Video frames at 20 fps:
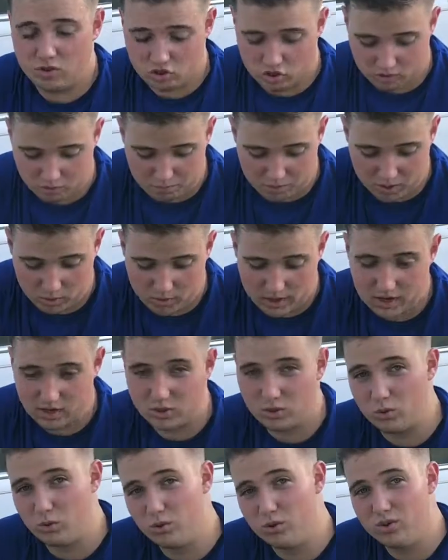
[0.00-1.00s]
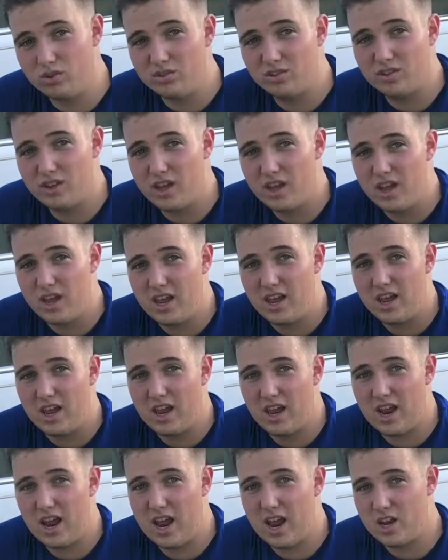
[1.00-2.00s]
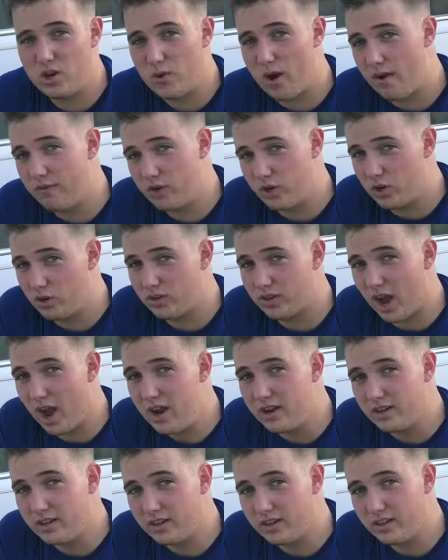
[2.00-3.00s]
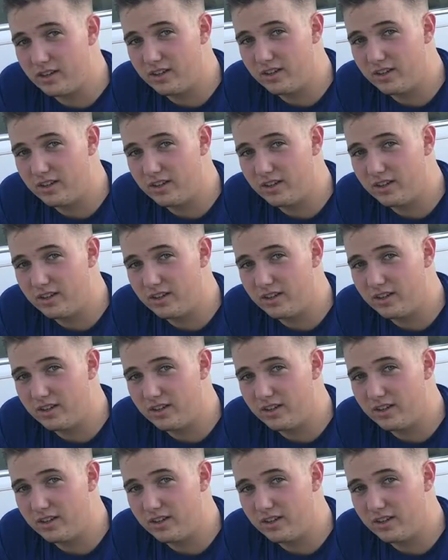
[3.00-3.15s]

just put away your tools and you have your new tire.